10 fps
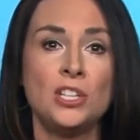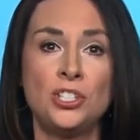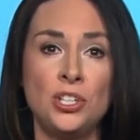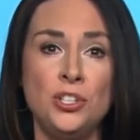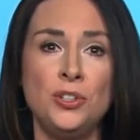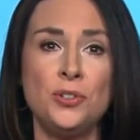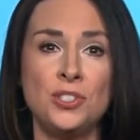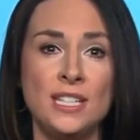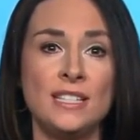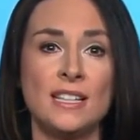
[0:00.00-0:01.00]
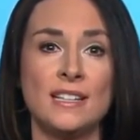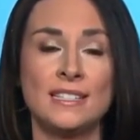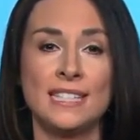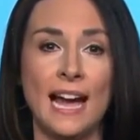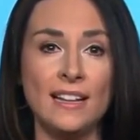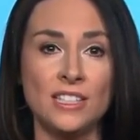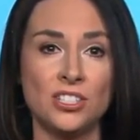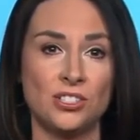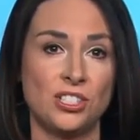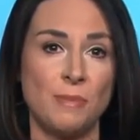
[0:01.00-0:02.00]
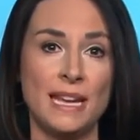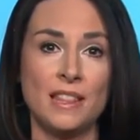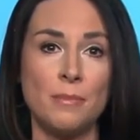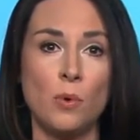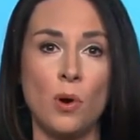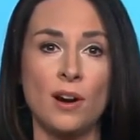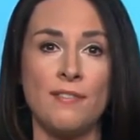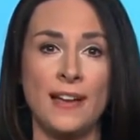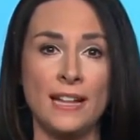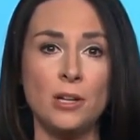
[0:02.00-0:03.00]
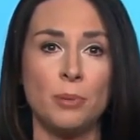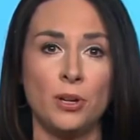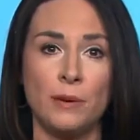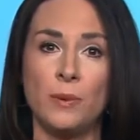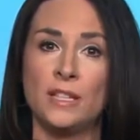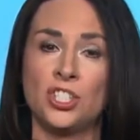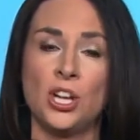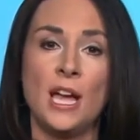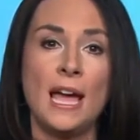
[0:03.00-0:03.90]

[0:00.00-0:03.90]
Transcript: to use these silencers to make them more available, which,